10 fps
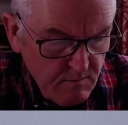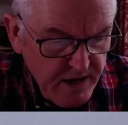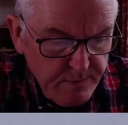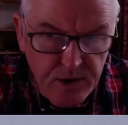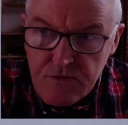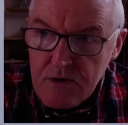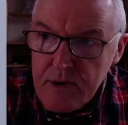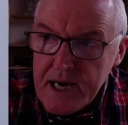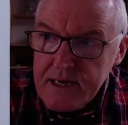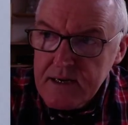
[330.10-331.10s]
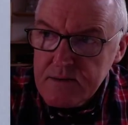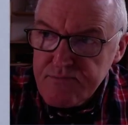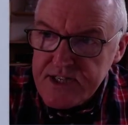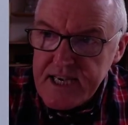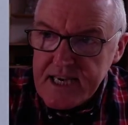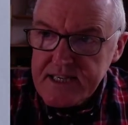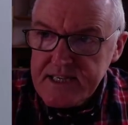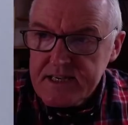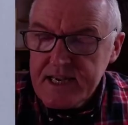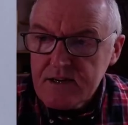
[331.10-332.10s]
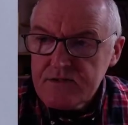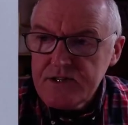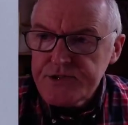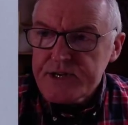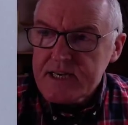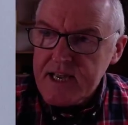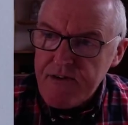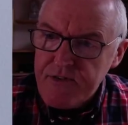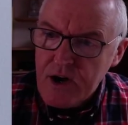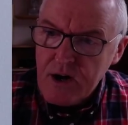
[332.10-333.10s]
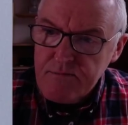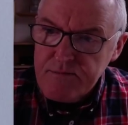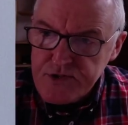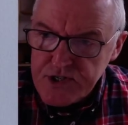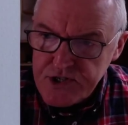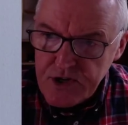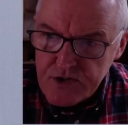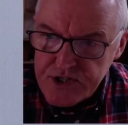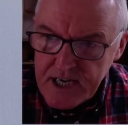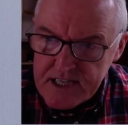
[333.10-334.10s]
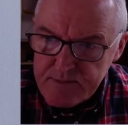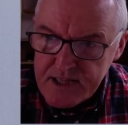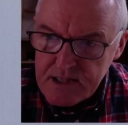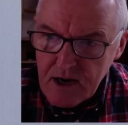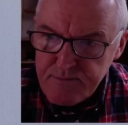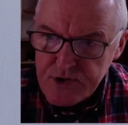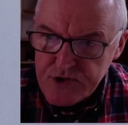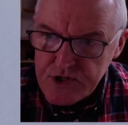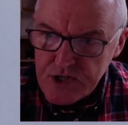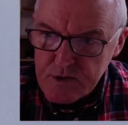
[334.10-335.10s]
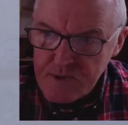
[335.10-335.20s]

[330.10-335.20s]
people remain unprotected. Now, nothing definite on booster shots yet. I mean, there are booster shots